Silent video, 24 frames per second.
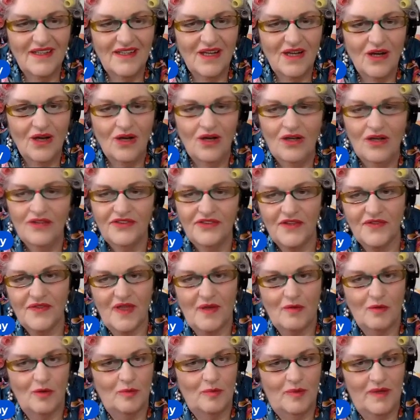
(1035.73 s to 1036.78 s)
I think
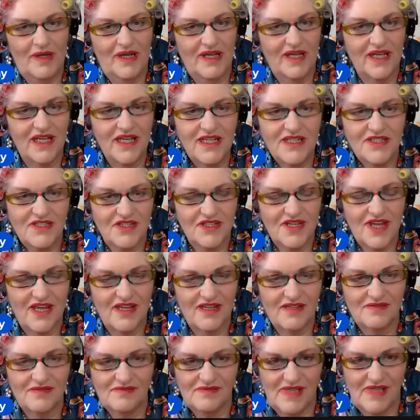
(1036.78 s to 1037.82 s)
that would be a hit.
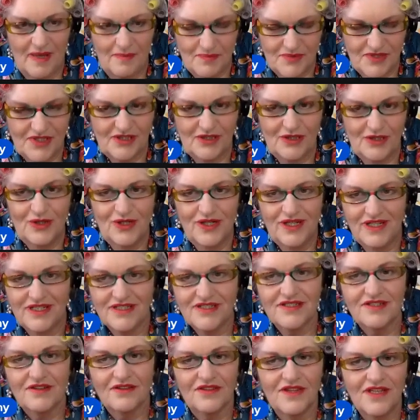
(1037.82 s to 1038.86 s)
Absolute
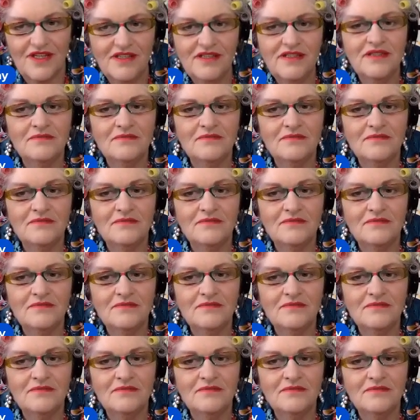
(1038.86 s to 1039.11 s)
hit, I think.